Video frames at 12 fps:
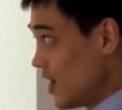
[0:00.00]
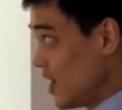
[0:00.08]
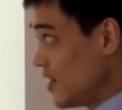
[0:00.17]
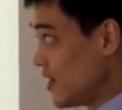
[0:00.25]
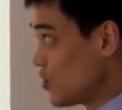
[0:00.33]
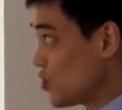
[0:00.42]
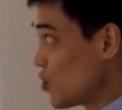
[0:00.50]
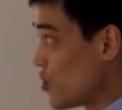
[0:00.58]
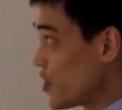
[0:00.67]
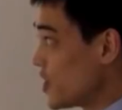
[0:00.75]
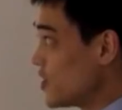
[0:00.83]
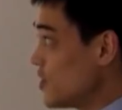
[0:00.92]
In this
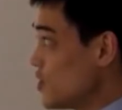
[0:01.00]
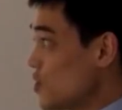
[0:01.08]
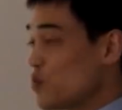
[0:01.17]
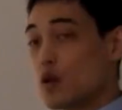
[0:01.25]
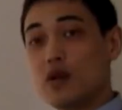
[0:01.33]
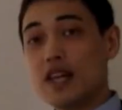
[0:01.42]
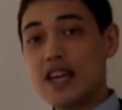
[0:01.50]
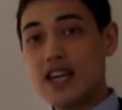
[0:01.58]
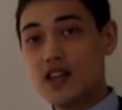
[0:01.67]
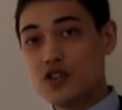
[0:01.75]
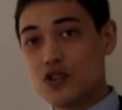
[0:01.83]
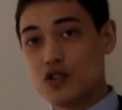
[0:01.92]
tutorial, we will
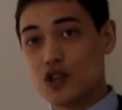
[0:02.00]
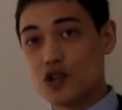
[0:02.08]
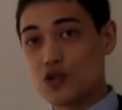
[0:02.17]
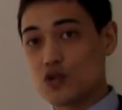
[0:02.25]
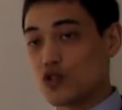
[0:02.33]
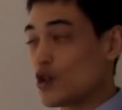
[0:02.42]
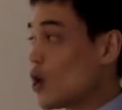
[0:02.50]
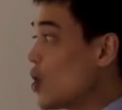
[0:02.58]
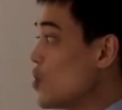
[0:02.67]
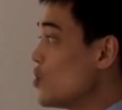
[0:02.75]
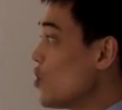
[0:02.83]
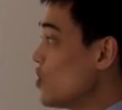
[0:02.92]
introduce
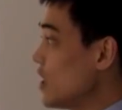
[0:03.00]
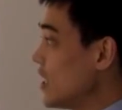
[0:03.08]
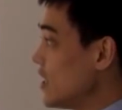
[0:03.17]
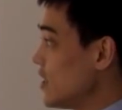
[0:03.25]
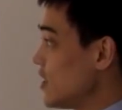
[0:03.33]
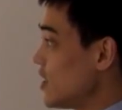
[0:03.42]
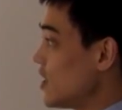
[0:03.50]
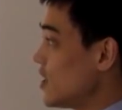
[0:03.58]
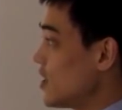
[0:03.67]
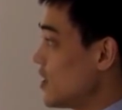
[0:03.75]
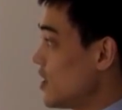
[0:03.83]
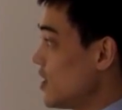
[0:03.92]

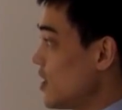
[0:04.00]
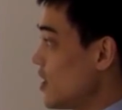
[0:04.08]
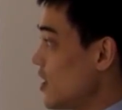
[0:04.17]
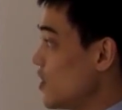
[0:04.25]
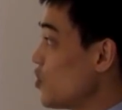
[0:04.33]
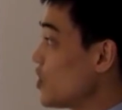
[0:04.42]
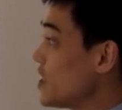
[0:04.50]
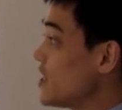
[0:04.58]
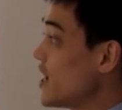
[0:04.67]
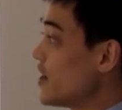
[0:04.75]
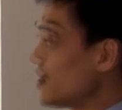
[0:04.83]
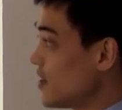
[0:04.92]

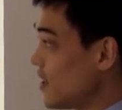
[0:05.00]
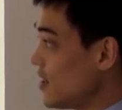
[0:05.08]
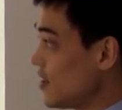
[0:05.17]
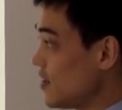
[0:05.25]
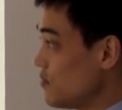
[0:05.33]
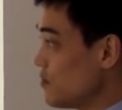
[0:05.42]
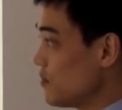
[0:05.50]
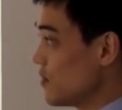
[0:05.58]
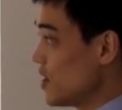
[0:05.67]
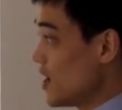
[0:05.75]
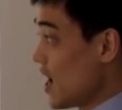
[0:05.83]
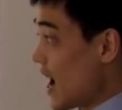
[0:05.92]
nonlinearities
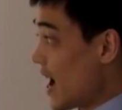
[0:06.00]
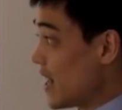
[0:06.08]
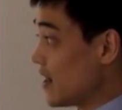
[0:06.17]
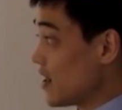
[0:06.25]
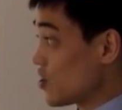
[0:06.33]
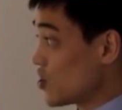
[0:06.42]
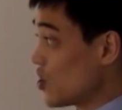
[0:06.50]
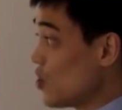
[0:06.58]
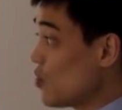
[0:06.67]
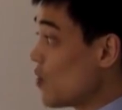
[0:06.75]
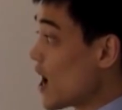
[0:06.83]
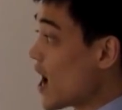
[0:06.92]
and
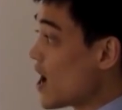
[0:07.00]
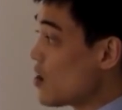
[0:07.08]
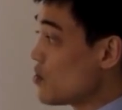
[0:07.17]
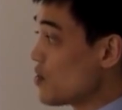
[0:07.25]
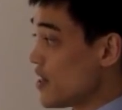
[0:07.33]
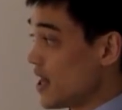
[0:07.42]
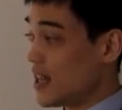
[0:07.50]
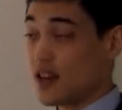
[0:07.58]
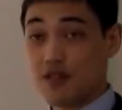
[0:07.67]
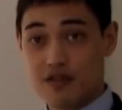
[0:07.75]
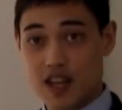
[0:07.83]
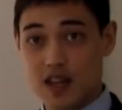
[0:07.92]
show how
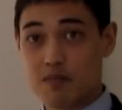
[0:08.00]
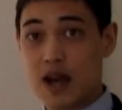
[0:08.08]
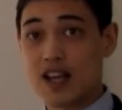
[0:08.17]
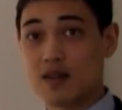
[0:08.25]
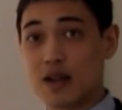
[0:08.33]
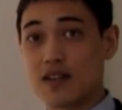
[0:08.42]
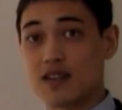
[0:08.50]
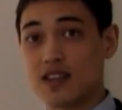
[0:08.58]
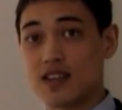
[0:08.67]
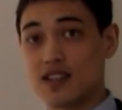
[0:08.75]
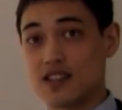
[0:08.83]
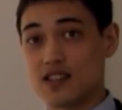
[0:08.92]
they affect passband
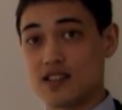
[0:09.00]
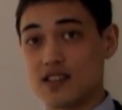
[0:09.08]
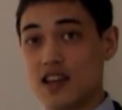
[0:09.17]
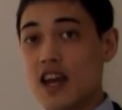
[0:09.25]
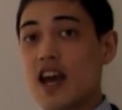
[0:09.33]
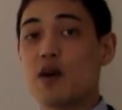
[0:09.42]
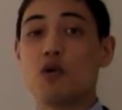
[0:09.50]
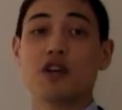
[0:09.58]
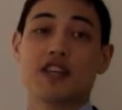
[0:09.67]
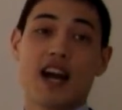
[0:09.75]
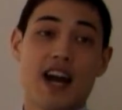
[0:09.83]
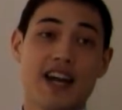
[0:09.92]
signals and
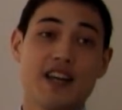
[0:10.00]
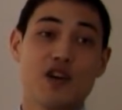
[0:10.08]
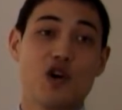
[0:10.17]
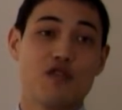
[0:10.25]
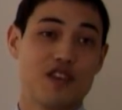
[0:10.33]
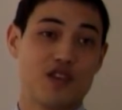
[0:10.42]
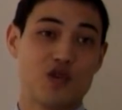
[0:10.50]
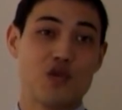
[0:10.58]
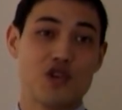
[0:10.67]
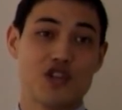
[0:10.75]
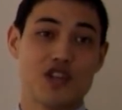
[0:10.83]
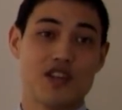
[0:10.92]
what kind of
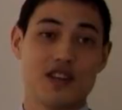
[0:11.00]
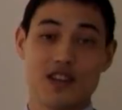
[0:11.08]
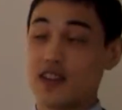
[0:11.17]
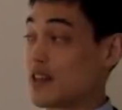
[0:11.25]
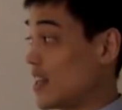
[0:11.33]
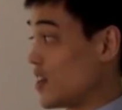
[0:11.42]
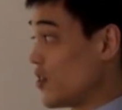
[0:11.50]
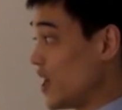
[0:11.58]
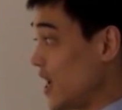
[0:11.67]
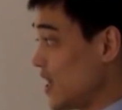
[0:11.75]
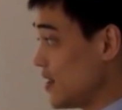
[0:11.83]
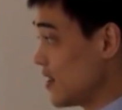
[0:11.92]
distortion that they
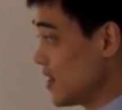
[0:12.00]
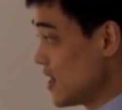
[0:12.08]
create.